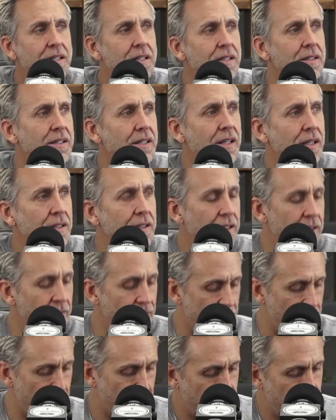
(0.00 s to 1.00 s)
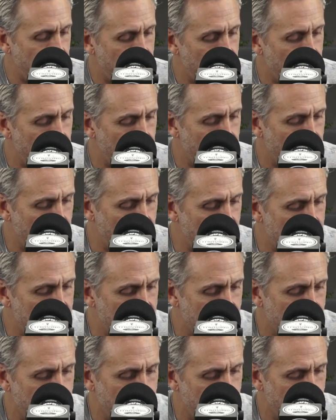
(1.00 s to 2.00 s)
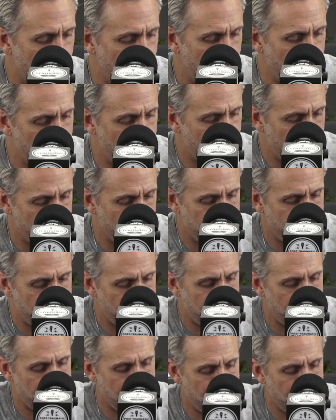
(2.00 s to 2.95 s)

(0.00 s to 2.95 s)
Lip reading: that I love to press with people is that